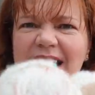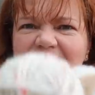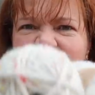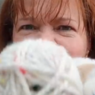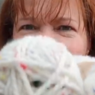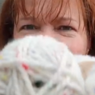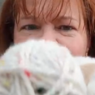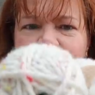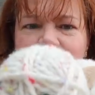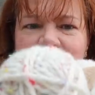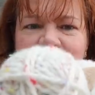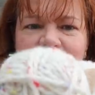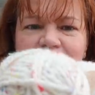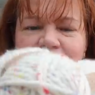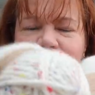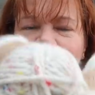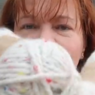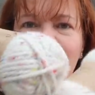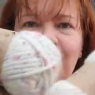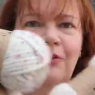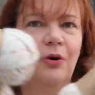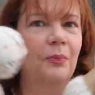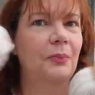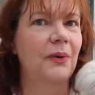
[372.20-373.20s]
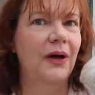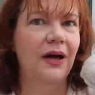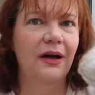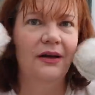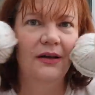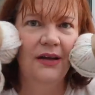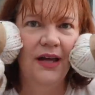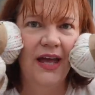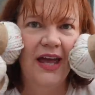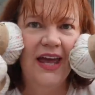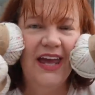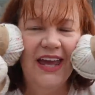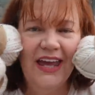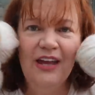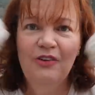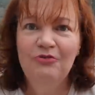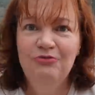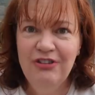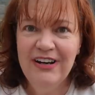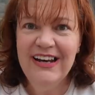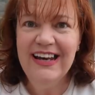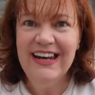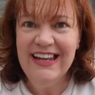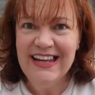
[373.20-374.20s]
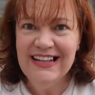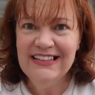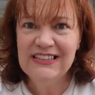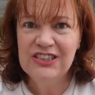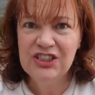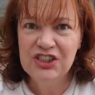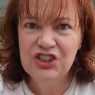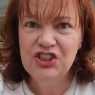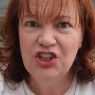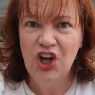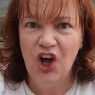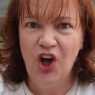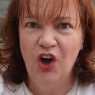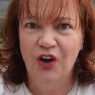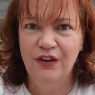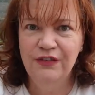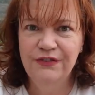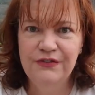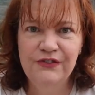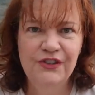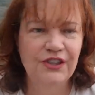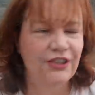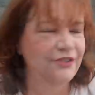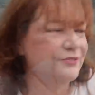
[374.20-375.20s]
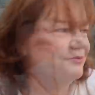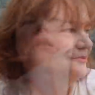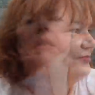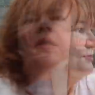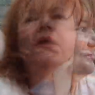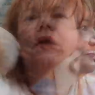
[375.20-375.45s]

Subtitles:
it's cheap and cheerful, but it really is soft.